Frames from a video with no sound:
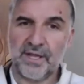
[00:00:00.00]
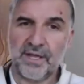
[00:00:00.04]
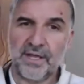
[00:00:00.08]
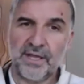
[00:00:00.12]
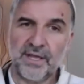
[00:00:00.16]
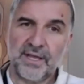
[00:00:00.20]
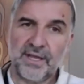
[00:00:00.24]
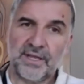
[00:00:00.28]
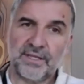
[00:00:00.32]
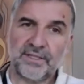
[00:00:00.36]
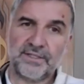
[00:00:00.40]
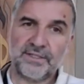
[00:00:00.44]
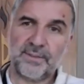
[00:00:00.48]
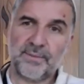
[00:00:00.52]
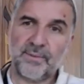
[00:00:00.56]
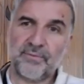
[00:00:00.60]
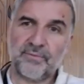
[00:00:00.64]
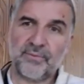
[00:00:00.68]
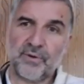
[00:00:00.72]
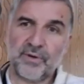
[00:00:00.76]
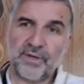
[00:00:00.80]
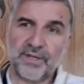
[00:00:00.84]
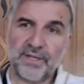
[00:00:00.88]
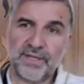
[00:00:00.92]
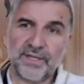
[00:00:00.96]
And some of
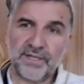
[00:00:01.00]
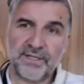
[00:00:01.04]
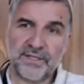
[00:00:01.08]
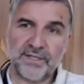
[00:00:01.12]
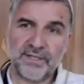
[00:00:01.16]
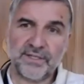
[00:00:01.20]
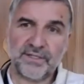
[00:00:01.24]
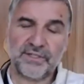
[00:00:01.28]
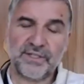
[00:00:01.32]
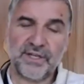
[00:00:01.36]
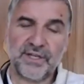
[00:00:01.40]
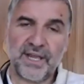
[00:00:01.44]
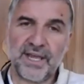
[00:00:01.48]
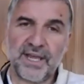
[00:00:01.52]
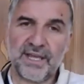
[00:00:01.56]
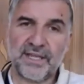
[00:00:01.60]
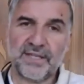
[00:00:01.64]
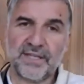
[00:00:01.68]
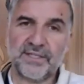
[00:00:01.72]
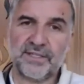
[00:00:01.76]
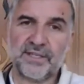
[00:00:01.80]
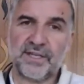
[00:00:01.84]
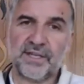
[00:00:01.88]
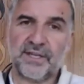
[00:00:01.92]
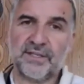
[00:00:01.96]
what he
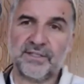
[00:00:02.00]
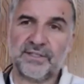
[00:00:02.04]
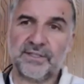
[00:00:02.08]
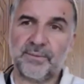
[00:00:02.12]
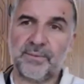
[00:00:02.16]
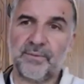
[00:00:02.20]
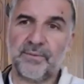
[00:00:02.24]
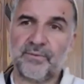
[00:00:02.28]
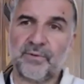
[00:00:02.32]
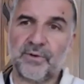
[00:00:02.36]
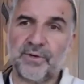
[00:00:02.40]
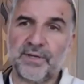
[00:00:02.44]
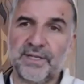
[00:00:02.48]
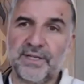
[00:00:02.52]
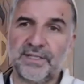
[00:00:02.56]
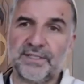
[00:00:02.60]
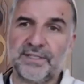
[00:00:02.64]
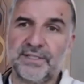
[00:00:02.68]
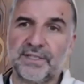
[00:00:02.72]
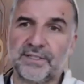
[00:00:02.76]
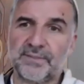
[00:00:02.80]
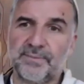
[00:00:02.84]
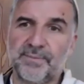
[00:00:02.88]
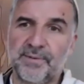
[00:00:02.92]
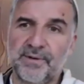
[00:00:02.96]
shares and some of what he's
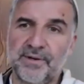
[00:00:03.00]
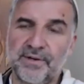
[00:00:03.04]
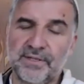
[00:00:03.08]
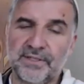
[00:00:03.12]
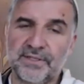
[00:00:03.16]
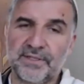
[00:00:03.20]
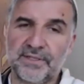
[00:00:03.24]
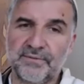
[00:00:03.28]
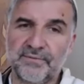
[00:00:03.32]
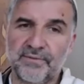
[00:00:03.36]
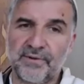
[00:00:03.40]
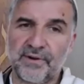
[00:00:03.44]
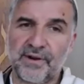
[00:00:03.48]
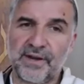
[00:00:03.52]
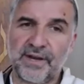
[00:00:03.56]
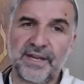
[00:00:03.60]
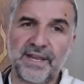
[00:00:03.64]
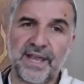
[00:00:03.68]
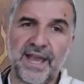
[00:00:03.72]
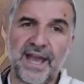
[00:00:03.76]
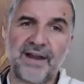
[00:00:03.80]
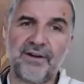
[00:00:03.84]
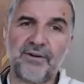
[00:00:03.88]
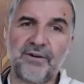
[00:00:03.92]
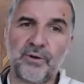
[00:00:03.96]
experienced is very
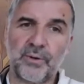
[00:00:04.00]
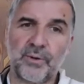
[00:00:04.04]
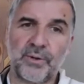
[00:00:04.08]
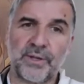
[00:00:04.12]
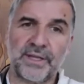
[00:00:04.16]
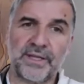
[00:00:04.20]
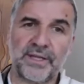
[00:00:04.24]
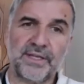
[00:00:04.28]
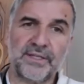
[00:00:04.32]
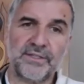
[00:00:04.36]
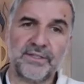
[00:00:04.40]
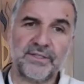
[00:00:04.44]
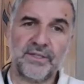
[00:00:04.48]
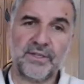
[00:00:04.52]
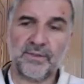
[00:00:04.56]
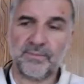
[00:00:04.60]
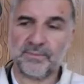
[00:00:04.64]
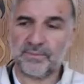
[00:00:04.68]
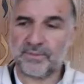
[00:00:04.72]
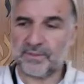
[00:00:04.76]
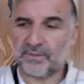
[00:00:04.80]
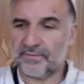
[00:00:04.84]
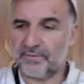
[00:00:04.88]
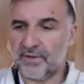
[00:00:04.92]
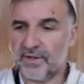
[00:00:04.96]
harrowing in
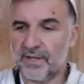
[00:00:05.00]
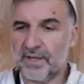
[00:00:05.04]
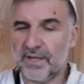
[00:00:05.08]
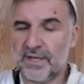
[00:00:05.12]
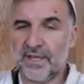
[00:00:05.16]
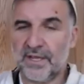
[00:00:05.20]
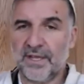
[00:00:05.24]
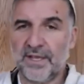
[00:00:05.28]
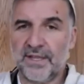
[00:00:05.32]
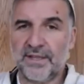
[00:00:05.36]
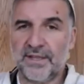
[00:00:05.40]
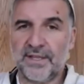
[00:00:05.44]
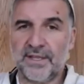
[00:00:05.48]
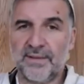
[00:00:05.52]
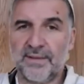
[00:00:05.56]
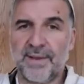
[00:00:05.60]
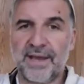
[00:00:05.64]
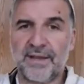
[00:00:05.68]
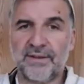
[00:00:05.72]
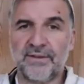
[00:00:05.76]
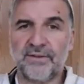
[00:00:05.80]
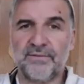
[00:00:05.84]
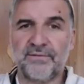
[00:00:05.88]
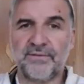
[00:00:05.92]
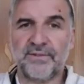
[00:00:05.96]
terms of the
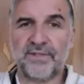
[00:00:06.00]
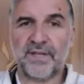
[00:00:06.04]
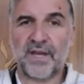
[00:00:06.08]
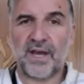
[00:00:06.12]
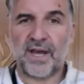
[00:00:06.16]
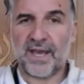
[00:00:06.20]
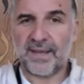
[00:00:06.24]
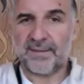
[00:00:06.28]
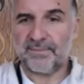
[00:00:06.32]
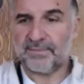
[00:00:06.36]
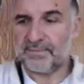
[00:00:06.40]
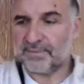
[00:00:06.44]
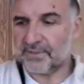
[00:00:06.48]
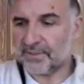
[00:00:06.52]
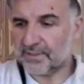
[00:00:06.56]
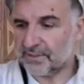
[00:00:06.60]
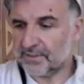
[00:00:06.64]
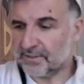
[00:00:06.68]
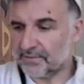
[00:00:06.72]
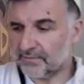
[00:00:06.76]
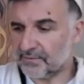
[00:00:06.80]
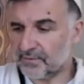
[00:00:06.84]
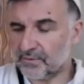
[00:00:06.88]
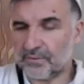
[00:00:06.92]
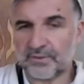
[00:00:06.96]
amount of times, and
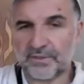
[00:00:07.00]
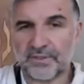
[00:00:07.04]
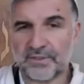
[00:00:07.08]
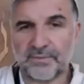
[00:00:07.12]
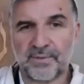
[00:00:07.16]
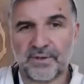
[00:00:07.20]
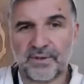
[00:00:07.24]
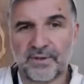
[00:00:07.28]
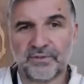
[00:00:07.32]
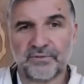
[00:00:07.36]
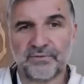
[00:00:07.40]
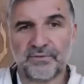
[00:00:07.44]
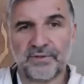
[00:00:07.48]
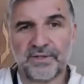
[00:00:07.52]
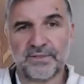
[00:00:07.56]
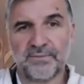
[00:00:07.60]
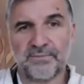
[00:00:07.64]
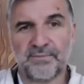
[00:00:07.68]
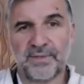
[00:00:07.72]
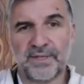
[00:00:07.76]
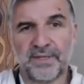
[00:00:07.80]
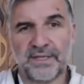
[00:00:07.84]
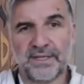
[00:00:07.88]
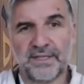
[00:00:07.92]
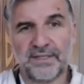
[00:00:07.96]
of course the most recent
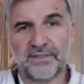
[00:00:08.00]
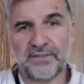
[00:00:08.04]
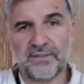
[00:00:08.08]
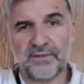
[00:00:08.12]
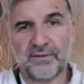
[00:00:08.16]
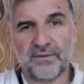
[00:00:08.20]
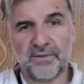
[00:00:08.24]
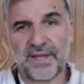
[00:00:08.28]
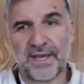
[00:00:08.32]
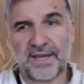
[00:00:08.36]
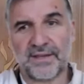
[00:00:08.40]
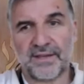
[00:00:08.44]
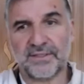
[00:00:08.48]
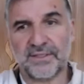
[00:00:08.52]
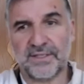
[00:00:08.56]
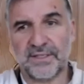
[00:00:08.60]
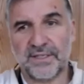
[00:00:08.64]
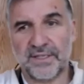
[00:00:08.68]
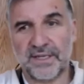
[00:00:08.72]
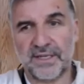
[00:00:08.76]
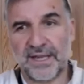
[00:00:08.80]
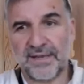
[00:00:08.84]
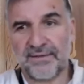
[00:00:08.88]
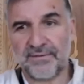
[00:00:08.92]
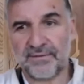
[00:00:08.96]
being in
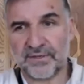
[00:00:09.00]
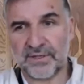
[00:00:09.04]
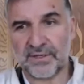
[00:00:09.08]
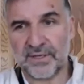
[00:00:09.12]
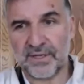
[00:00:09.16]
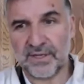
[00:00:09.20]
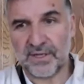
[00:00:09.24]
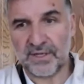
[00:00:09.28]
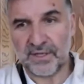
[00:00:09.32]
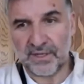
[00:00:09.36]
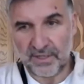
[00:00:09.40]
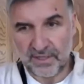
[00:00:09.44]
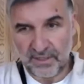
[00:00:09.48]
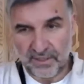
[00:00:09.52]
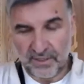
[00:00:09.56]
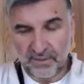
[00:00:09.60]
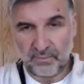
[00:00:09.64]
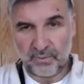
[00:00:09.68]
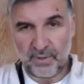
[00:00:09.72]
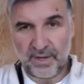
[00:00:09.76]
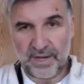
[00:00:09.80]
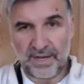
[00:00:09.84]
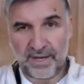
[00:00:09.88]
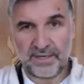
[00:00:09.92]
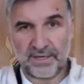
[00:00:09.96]
2011,
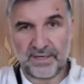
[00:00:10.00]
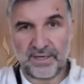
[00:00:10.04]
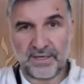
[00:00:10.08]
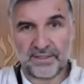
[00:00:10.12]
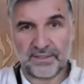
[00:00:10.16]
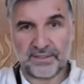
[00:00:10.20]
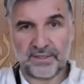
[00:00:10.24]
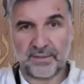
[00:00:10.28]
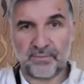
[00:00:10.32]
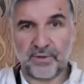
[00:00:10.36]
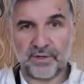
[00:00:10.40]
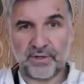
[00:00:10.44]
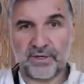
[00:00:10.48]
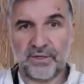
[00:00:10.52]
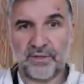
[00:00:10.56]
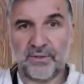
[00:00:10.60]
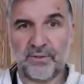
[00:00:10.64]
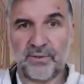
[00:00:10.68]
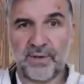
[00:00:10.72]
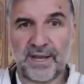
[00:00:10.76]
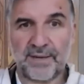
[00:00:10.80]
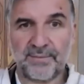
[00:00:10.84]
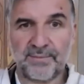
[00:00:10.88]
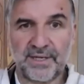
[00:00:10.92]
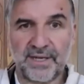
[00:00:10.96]
when someone who
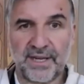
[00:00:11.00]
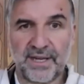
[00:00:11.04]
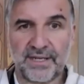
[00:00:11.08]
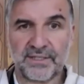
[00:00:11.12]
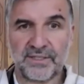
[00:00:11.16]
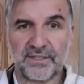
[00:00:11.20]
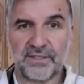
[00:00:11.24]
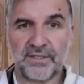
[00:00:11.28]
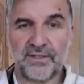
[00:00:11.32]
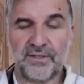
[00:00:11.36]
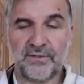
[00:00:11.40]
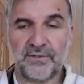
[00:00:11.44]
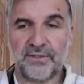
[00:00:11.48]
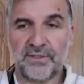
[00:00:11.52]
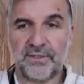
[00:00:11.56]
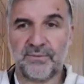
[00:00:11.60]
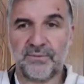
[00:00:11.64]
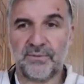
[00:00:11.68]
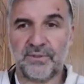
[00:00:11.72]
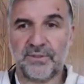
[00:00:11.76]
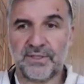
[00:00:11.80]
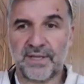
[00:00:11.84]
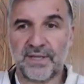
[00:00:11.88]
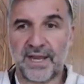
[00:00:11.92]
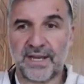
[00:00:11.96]
had been executed
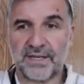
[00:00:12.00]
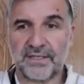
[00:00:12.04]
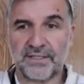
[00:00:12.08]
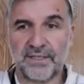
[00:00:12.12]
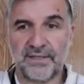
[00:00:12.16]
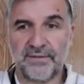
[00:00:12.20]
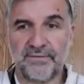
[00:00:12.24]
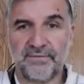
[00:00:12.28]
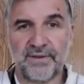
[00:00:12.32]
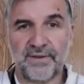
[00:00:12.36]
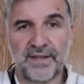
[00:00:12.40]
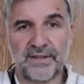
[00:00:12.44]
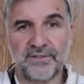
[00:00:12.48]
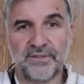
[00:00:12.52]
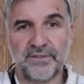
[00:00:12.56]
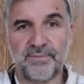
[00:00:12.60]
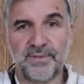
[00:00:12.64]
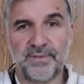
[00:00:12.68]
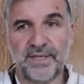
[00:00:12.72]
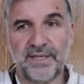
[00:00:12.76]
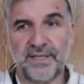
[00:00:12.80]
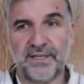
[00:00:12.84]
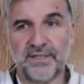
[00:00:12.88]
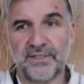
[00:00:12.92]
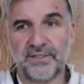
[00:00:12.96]
was actually found to
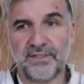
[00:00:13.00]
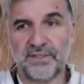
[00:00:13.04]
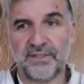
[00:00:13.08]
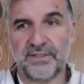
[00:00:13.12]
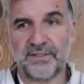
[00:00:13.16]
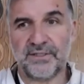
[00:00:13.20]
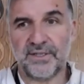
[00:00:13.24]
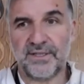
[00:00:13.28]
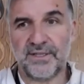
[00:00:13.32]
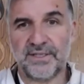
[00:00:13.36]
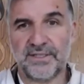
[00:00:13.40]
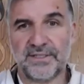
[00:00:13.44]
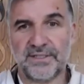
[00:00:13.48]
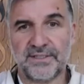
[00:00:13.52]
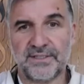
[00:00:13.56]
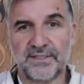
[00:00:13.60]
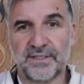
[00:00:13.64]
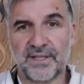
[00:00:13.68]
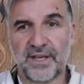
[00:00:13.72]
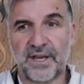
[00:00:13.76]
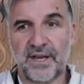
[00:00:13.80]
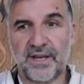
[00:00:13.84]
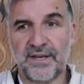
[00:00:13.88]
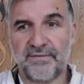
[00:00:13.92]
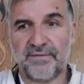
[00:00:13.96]
be innocent. And this
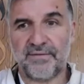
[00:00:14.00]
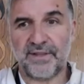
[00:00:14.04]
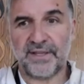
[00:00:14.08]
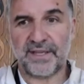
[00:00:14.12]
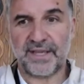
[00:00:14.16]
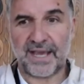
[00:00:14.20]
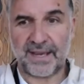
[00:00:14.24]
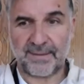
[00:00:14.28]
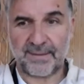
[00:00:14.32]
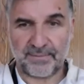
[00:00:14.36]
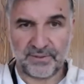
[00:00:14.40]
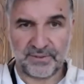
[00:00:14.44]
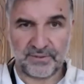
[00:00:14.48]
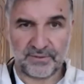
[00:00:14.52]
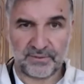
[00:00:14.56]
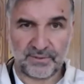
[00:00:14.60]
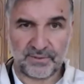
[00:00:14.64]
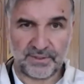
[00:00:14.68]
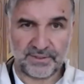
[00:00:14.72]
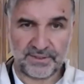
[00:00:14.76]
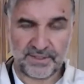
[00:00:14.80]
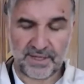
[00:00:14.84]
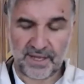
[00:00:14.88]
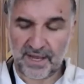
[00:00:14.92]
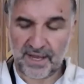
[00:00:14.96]
kind of thing happens all the
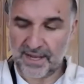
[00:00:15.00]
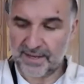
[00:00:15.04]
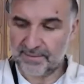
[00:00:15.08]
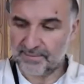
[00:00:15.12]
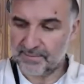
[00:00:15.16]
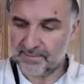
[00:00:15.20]
time.